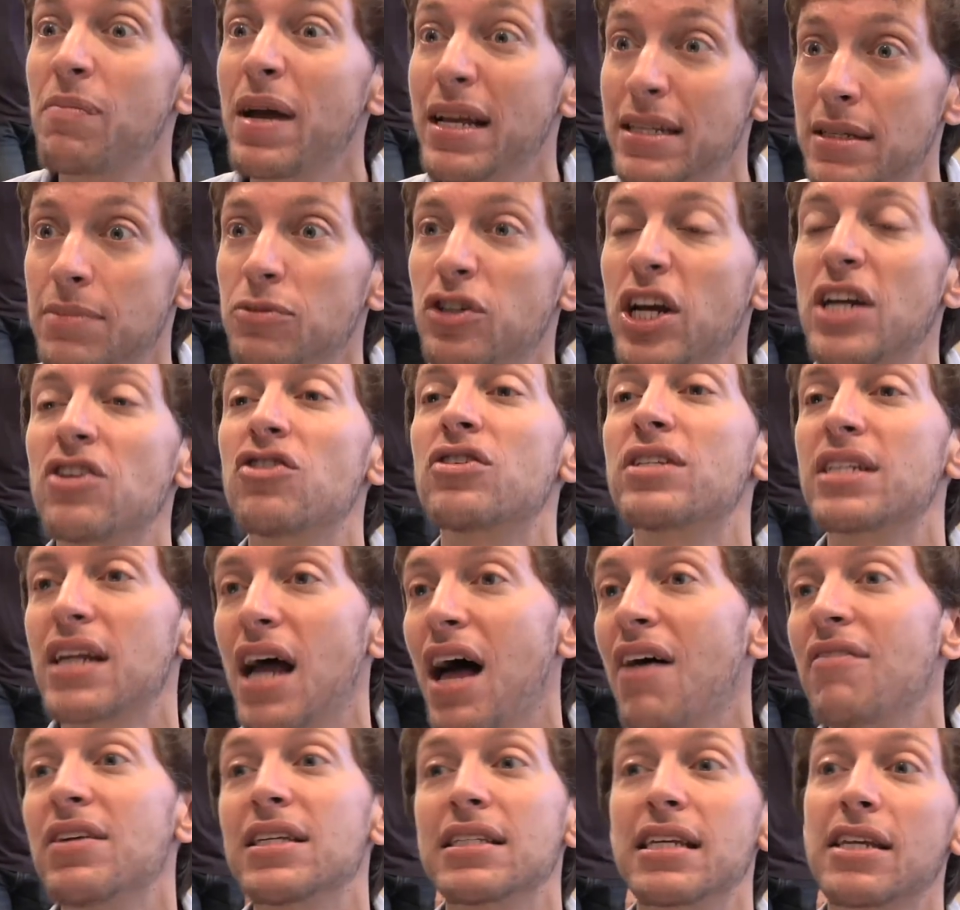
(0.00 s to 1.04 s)
made some changes, and
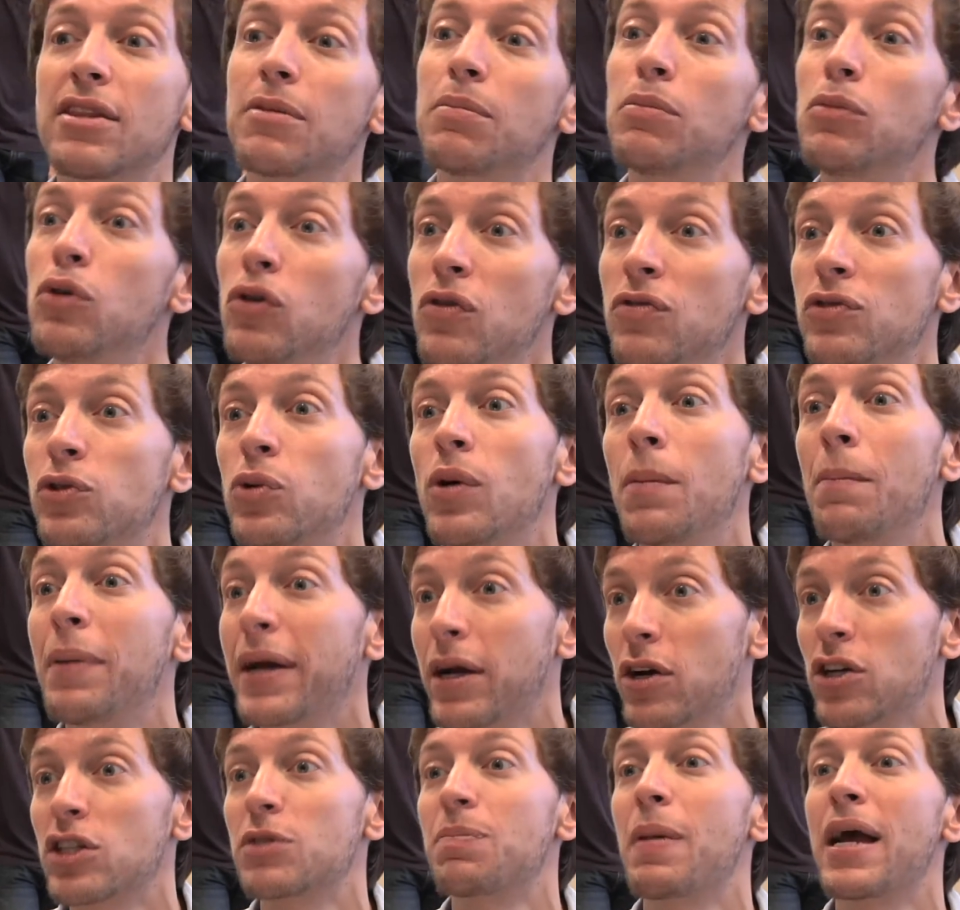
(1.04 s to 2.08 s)
obviously, the move to a
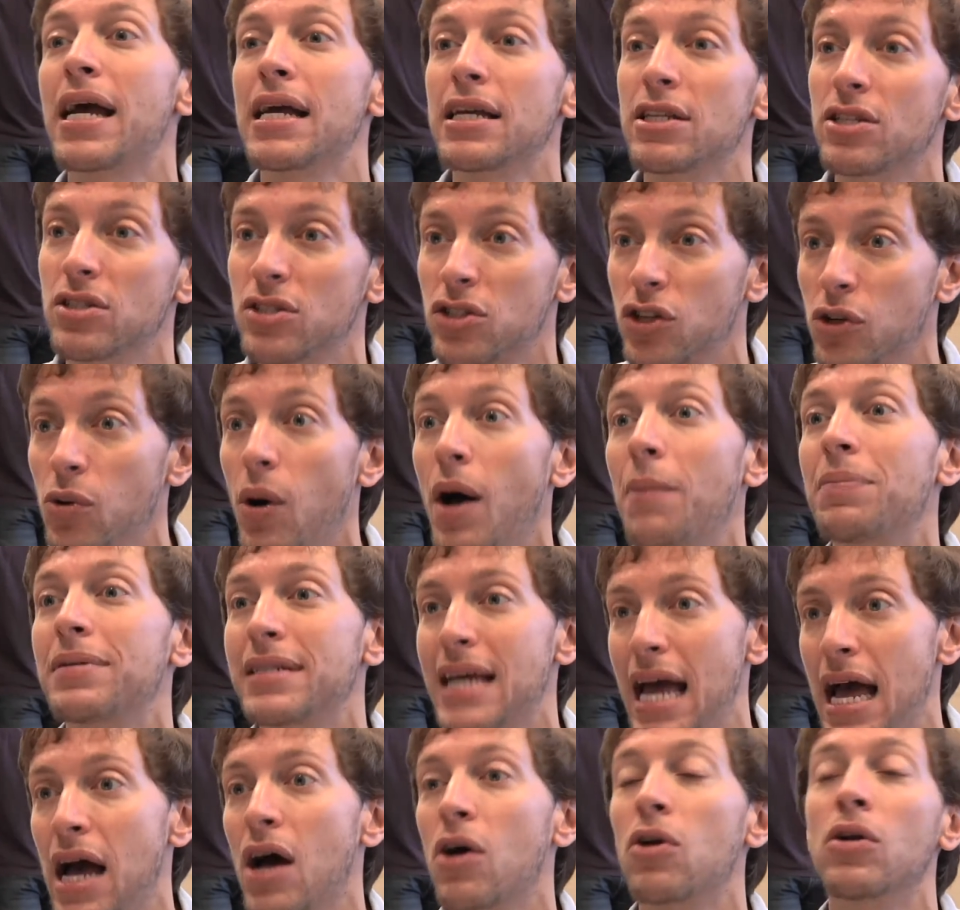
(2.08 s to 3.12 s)
bigger space space to
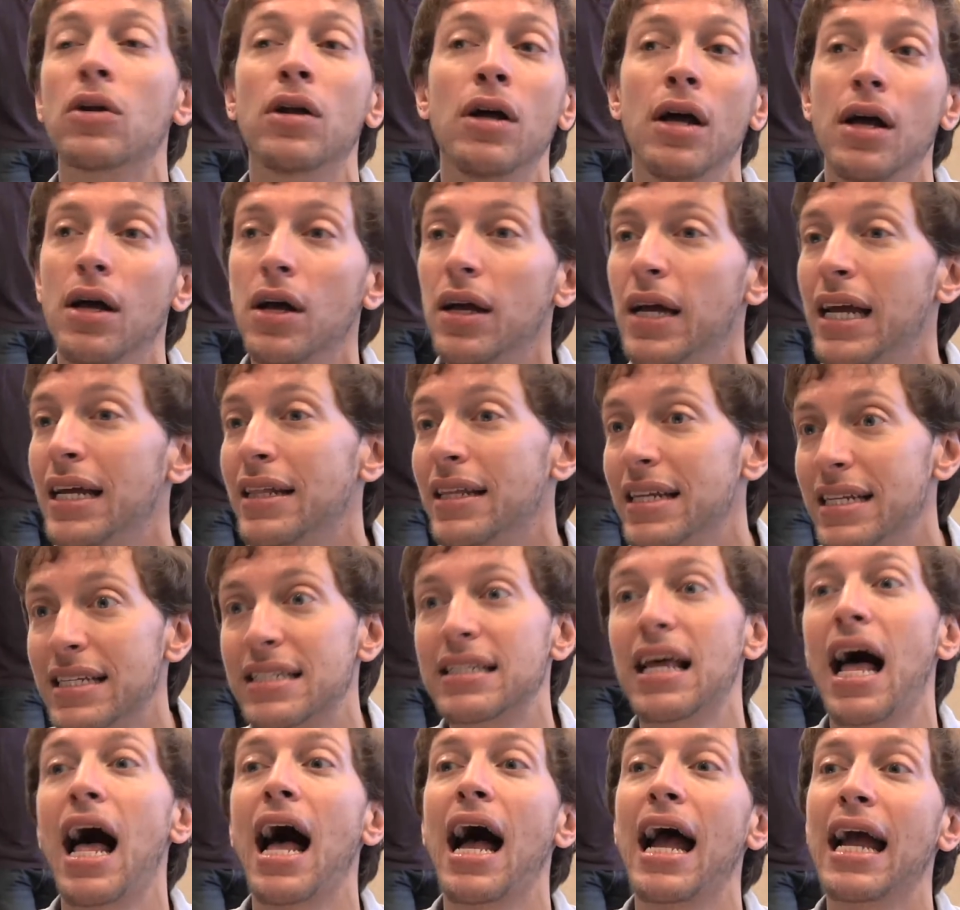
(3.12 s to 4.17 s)
Uptown in the
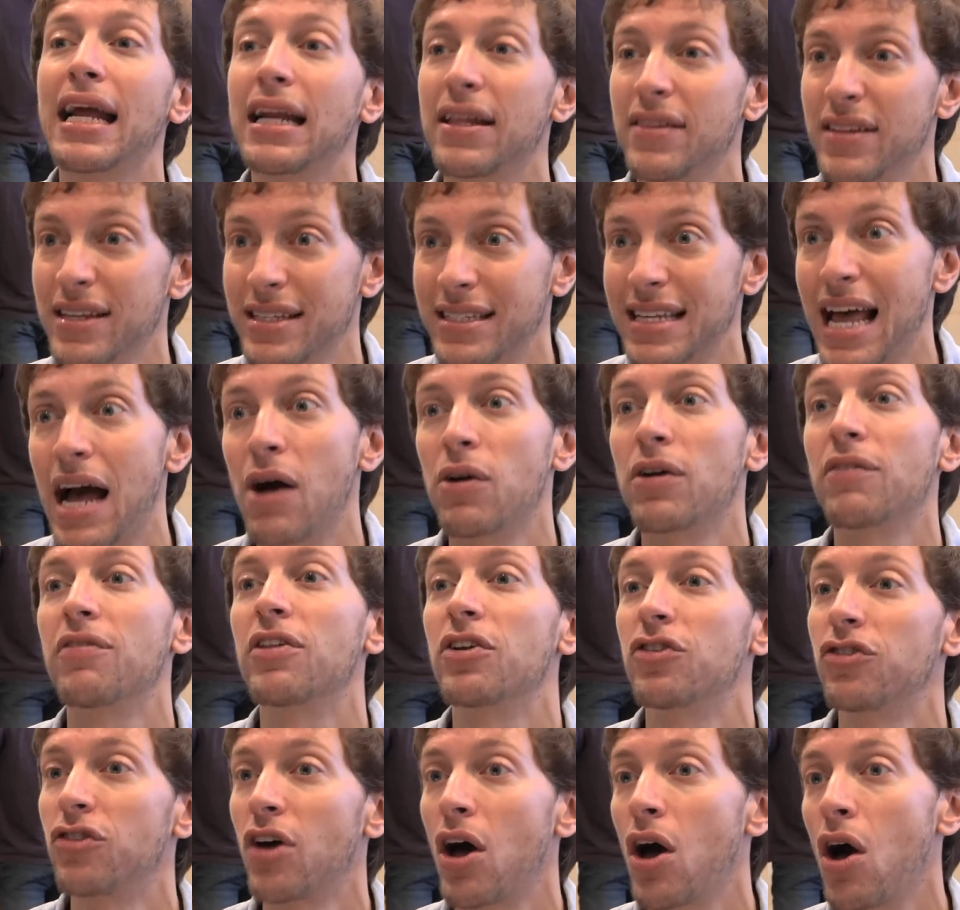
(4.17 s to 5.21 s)
design and the sound of the
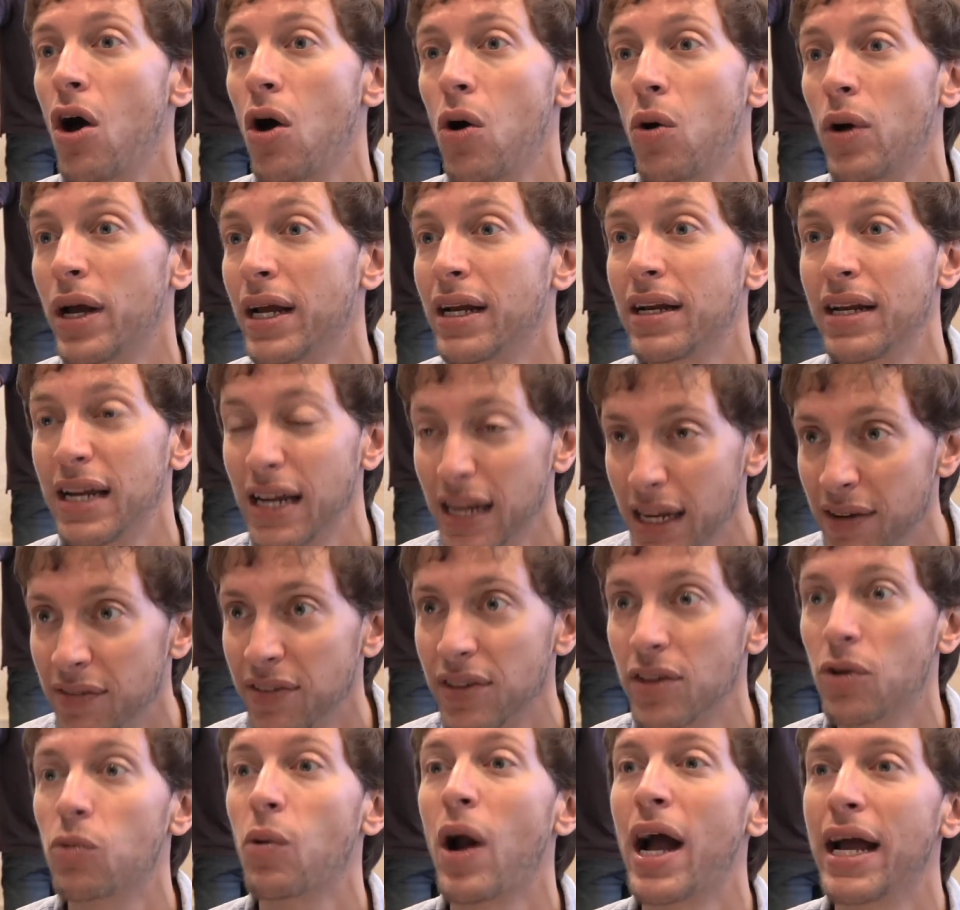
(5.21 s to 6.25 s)
show, in
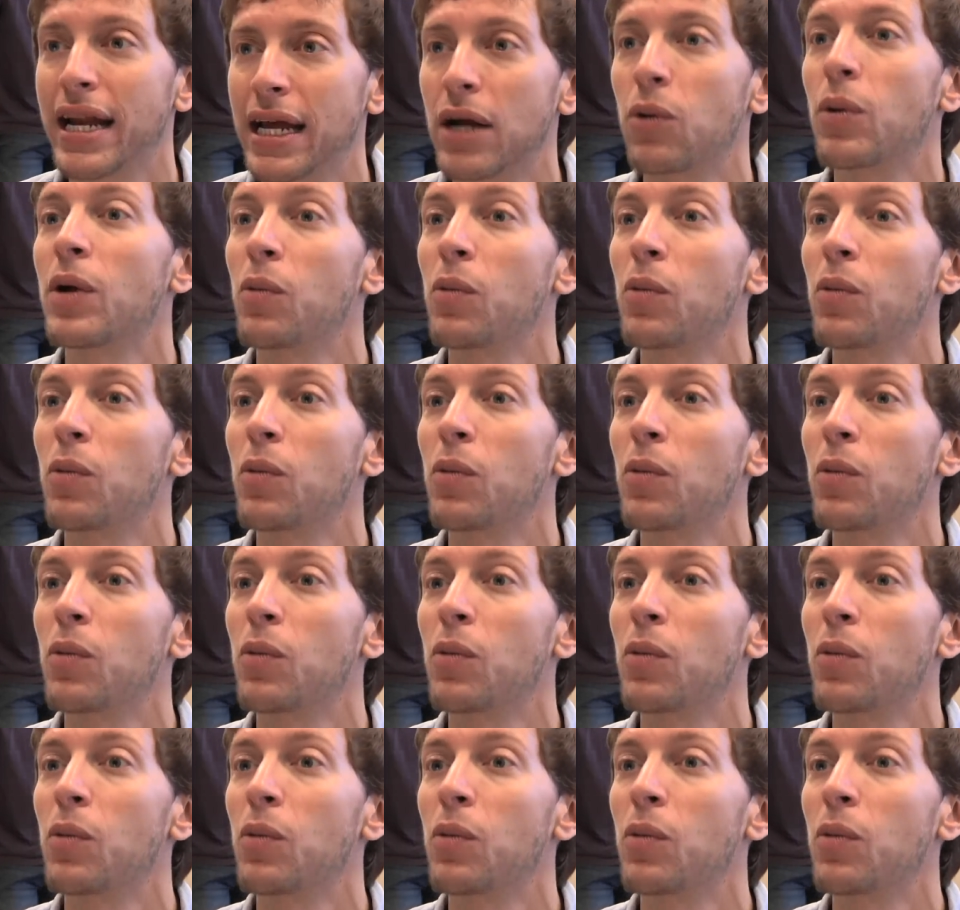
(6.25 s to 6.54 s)
even the writing.